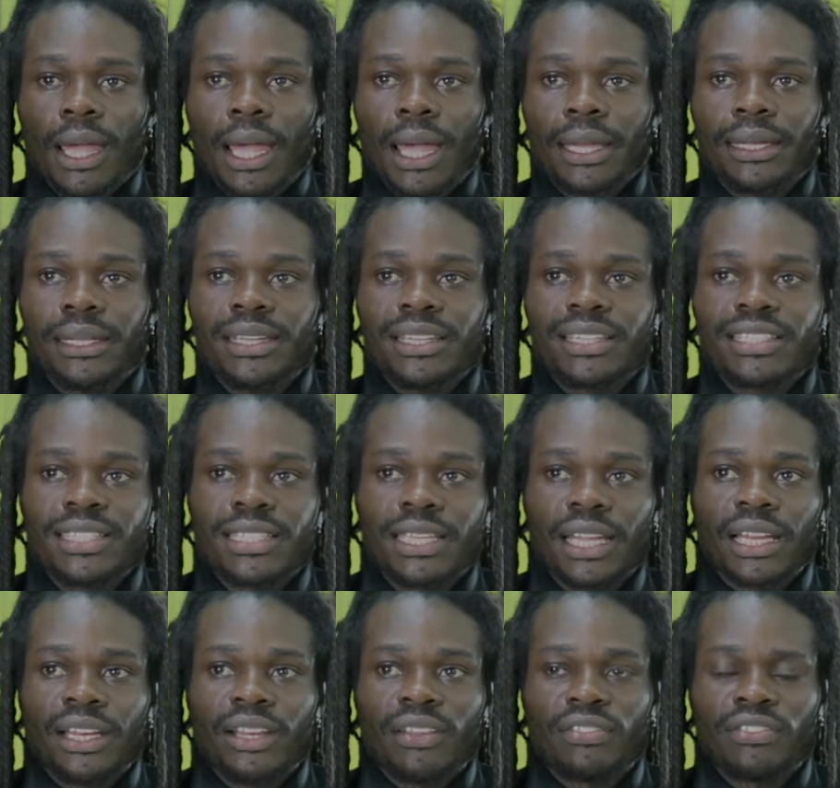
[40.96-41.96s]
I didn't
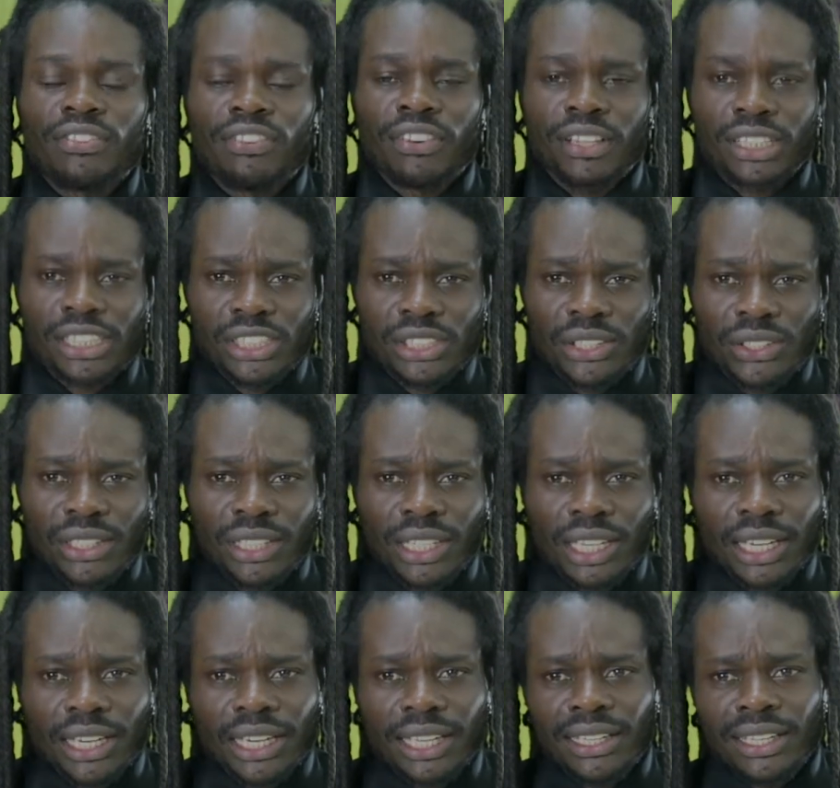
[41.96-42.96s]
study fashion
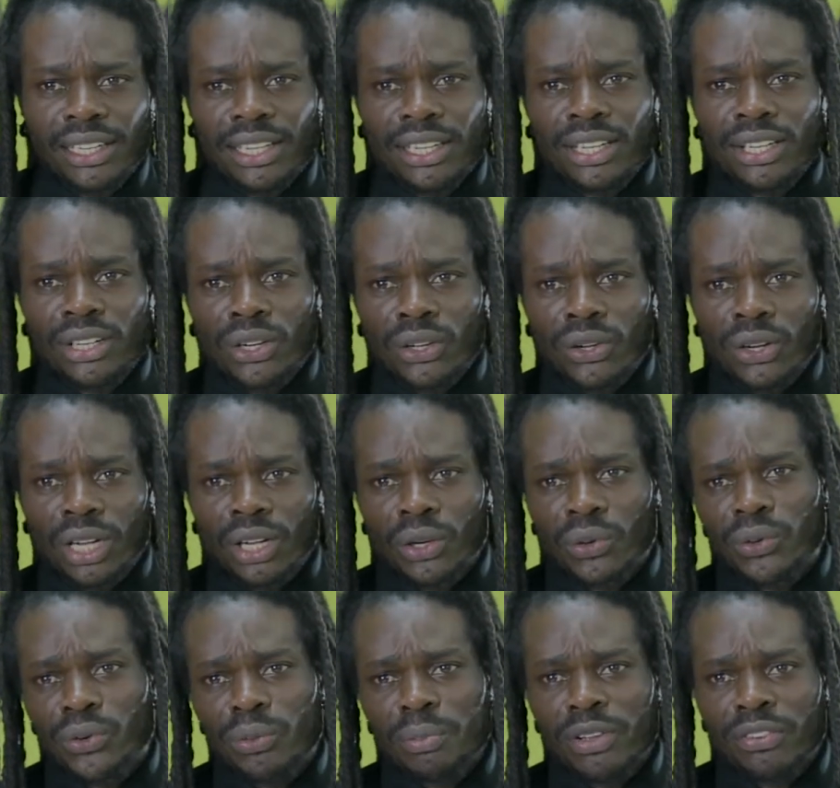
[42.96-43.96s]
and I didn't know I
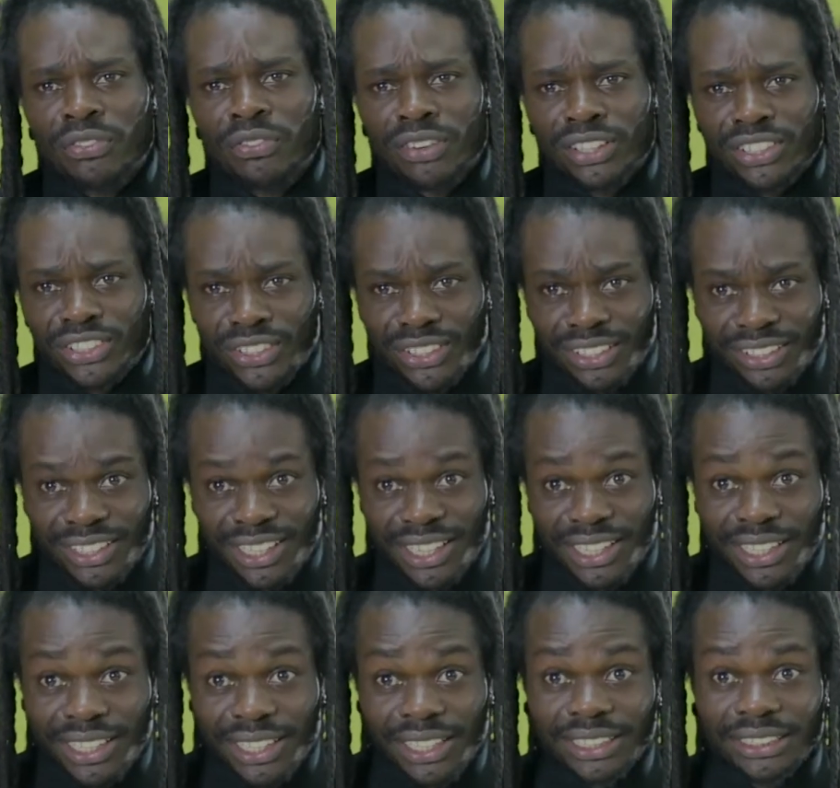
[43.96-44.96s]
could be a fashion
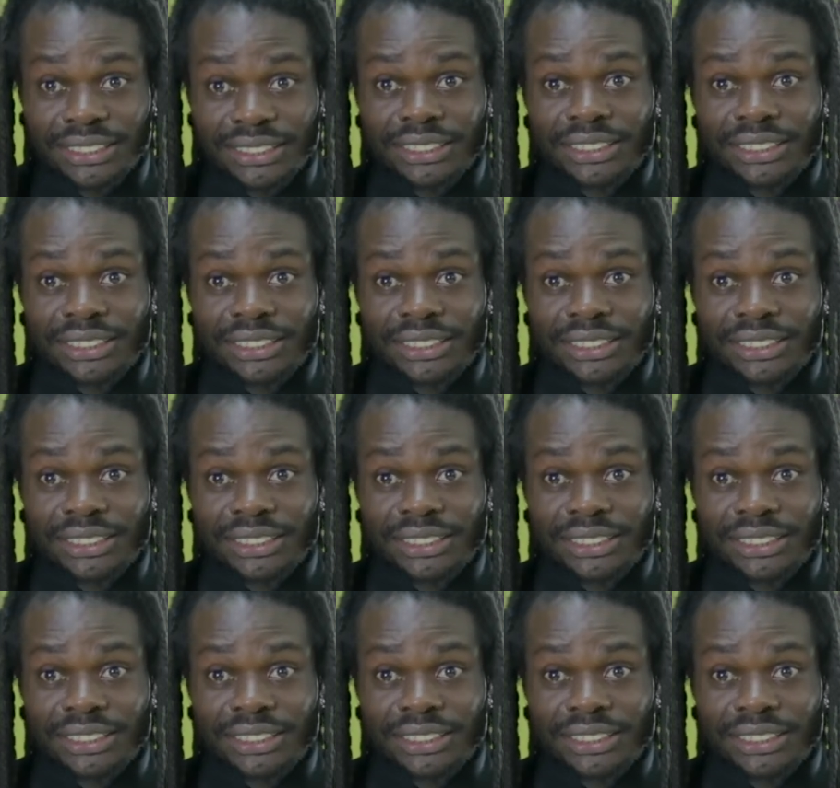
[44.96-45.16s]
designer,